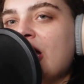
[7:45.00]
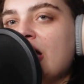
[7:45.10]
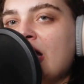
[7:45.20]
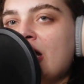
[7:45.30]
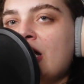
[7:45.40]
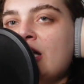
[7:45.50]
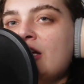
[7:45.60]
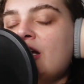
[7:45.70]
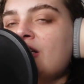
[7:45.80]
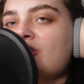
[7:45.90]
and
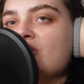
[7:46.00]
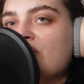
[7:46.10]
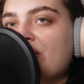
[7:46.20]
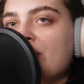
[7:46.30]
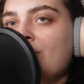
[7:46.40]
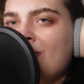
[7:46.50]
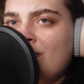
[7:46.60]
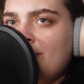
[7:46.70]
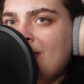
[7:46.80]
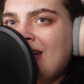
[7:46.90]
not just for you, but
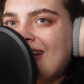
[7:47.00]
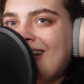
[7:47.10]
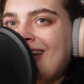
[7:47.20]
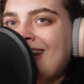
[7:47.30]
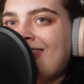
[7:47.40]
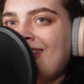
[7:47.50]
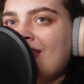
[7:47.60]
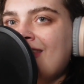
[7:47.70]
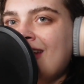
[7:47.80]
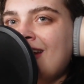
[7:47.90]
for me. And I
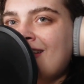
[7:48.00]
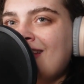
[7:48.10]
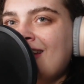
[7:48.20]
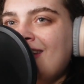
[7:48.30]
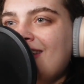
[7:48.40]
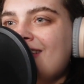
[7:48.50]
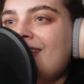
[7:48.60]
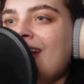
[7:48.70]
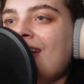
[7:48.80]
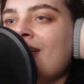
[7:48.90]
think that at the end of the
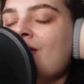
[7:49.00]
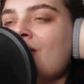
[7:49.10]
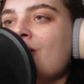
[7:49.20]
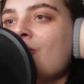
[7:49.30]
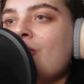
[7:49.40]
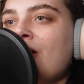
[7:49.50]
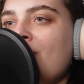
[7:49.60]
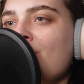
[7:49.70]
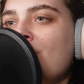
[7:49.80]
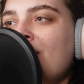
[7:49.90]
day, we
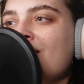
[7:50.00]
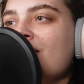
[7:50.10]
all want